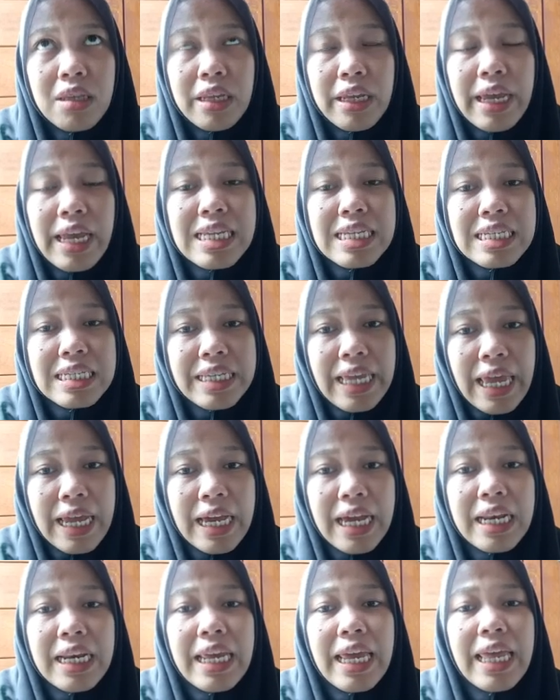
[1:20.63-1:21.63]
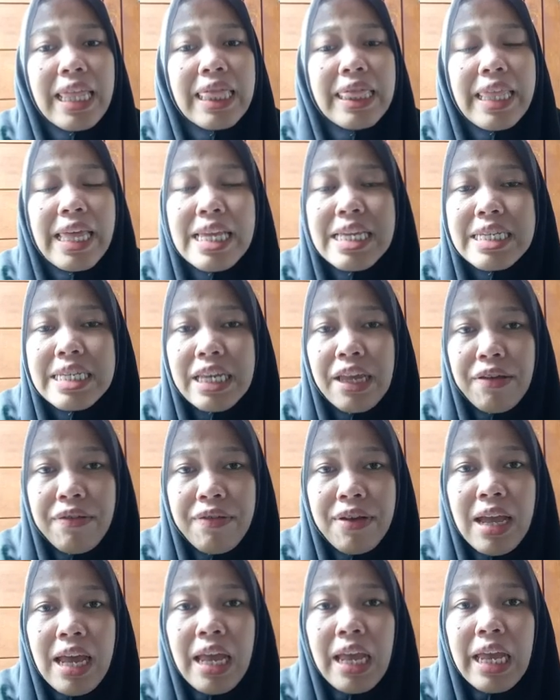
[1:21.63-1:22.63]
And second, intensive.
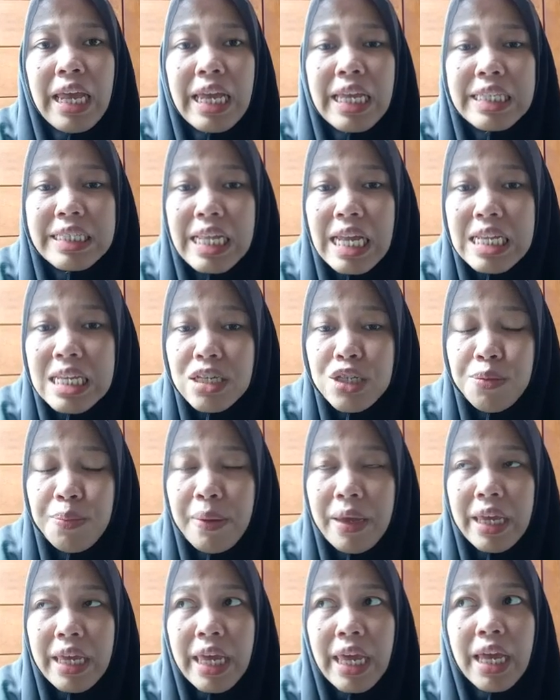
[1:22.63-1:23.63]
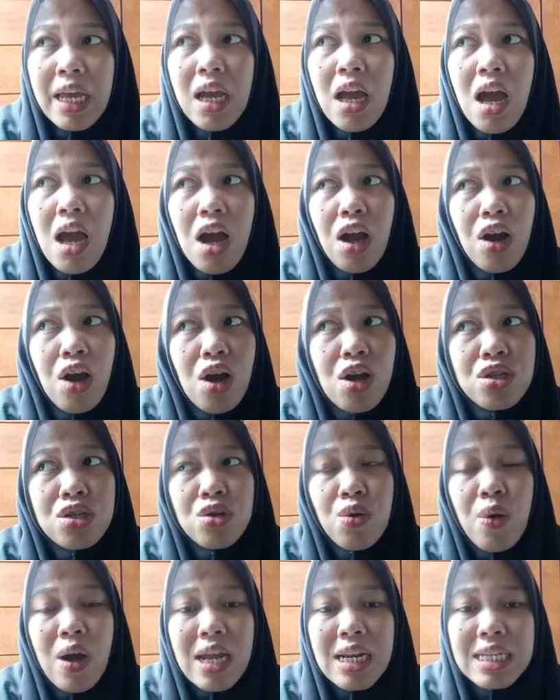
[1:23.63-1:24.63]
Intensive speaking goes
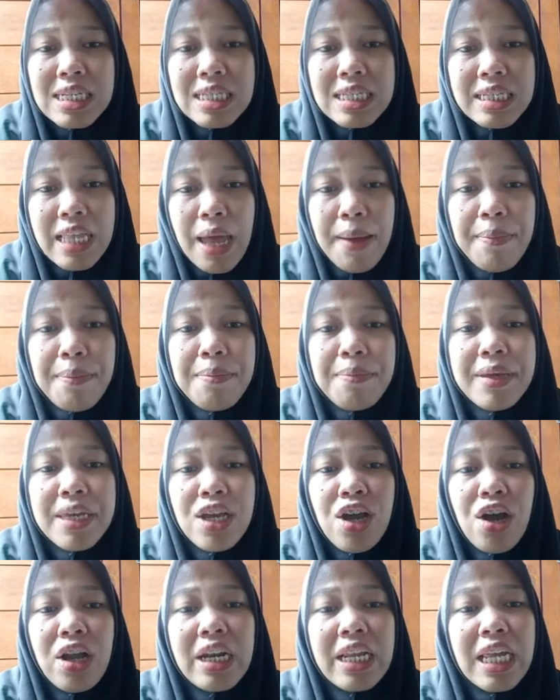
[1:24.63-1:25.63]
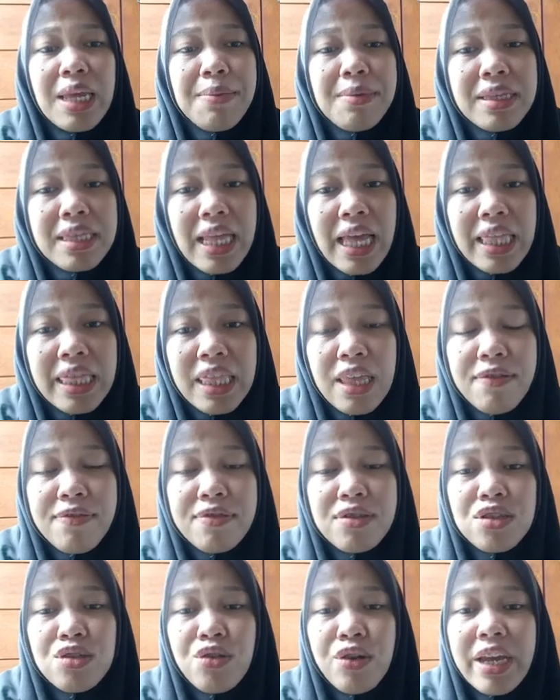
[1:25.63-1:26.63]
one step beyond imitative
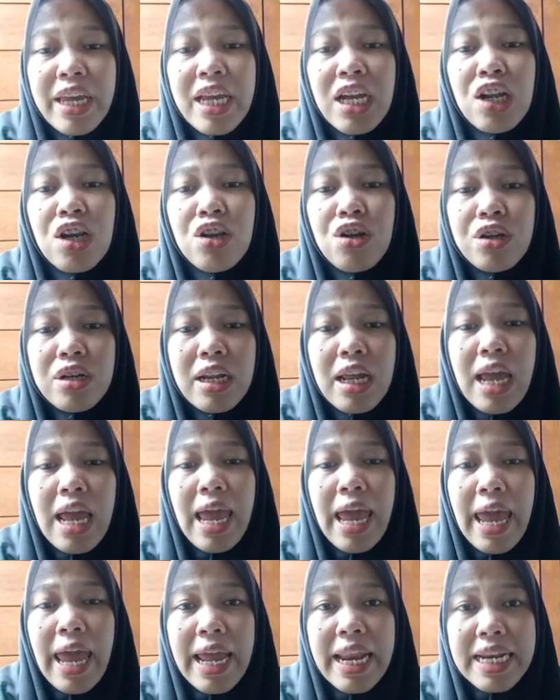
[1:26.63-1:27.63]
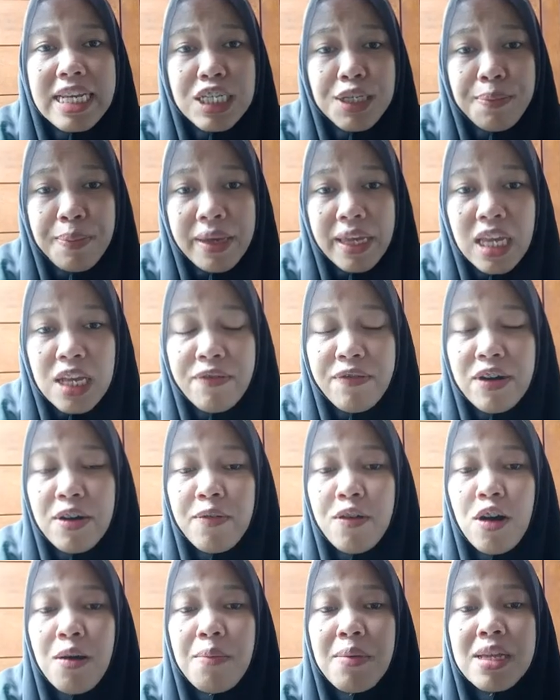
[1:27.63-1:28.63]
to include any speaking
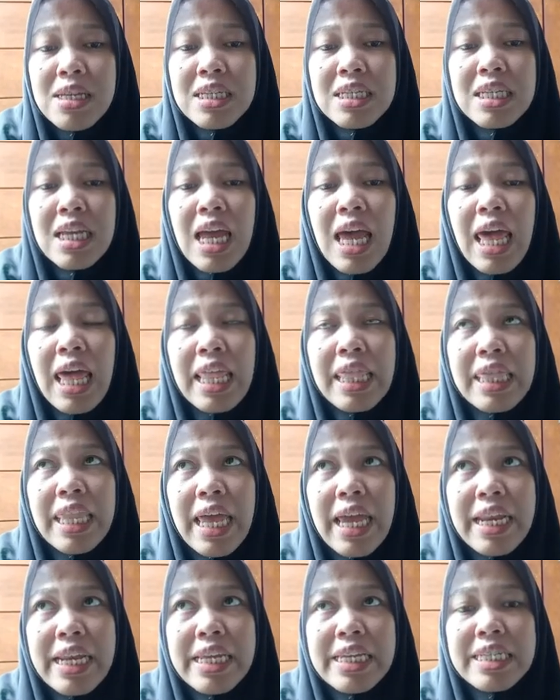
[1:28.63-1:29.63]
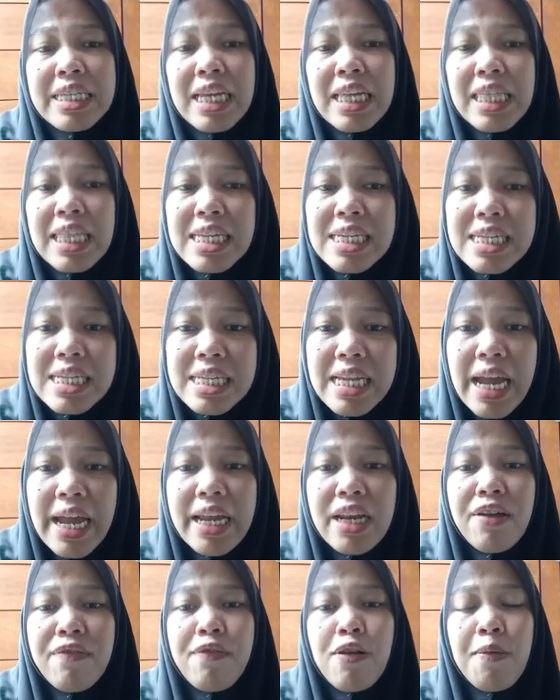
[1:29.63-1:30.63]
performance that is
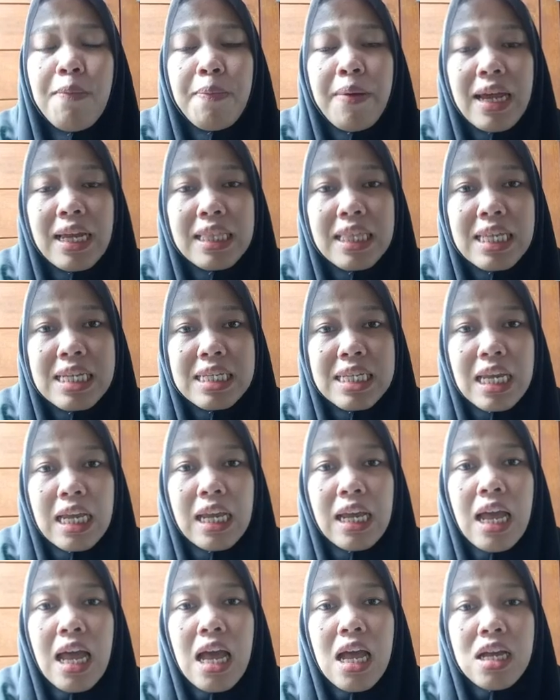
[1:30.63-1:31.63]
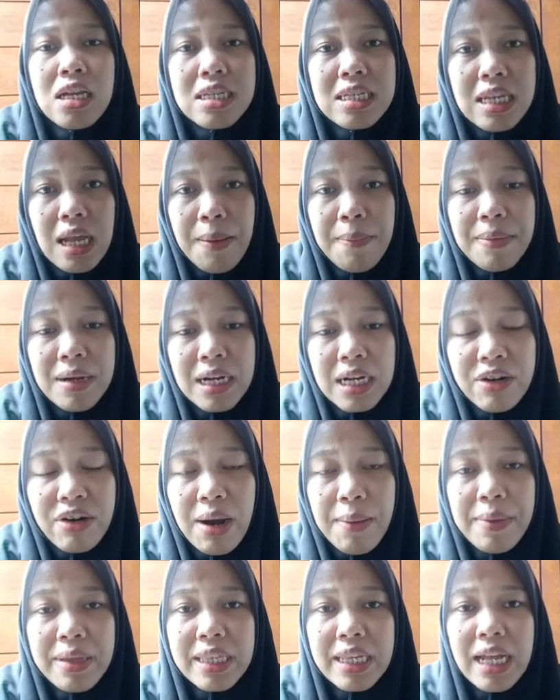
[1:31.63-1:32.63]
designed for practicing some
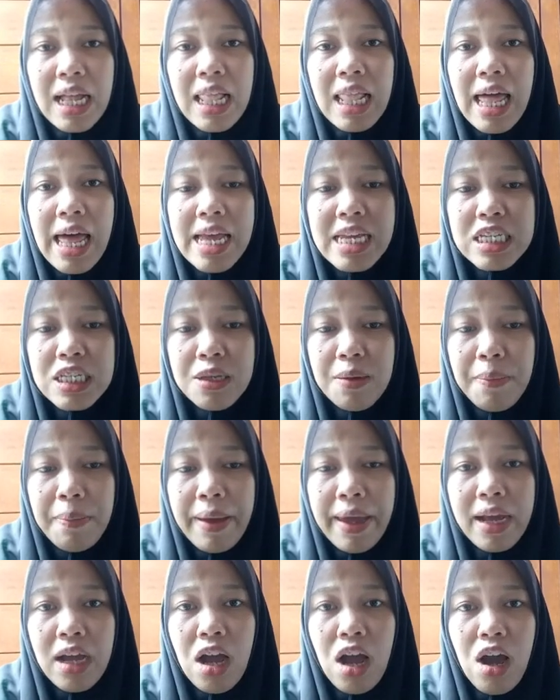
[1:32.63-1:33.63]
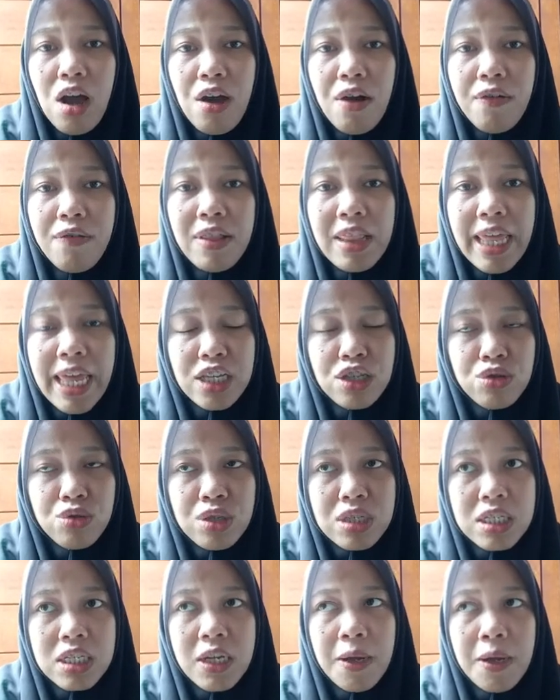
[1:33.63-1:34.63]
grammatical aspect of language.